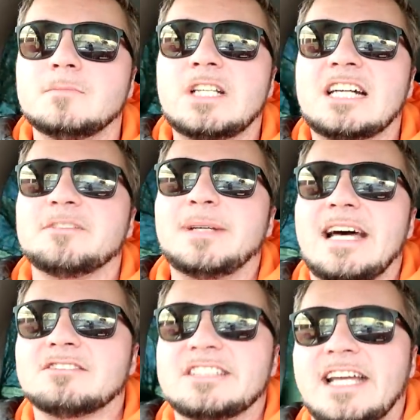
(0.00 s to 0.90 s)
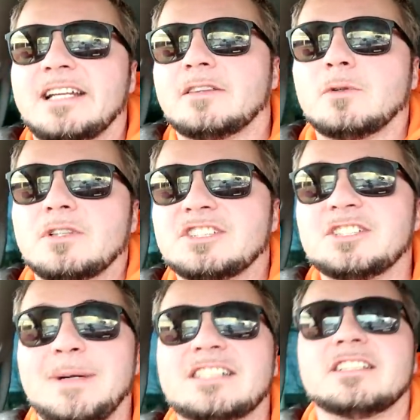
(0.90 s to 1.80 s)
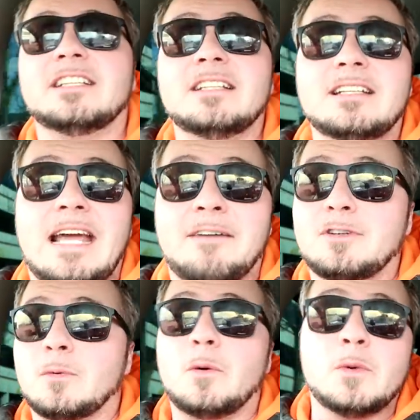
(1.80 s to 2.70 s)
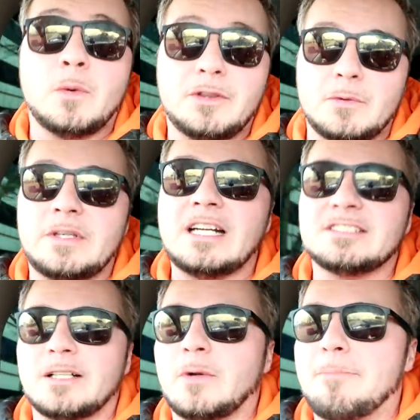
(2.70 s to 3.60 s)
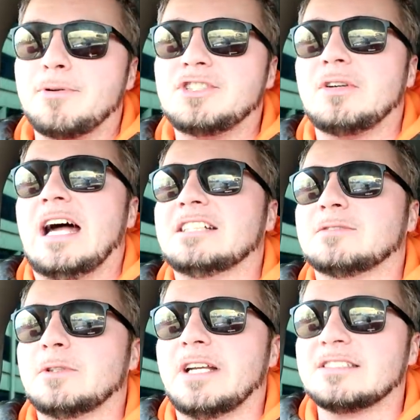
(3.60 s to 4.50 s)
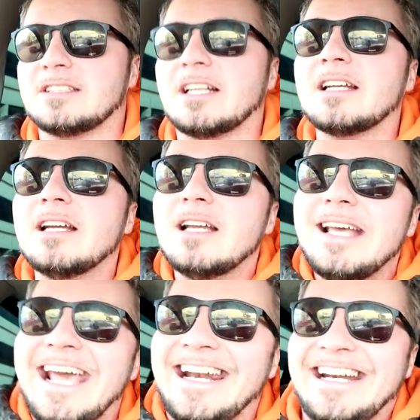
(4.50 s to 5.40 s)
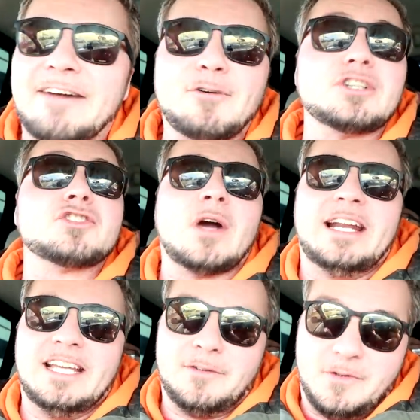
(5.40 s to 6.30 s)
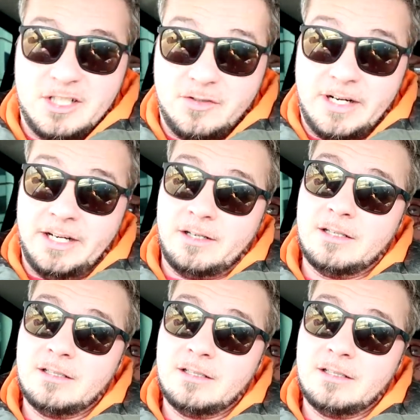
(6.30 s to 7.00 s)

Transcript: you guys have been outstanding through this, especially after what we went through yesterday, what I put you guys through yesterday, in an effort to try to get a refrigerator.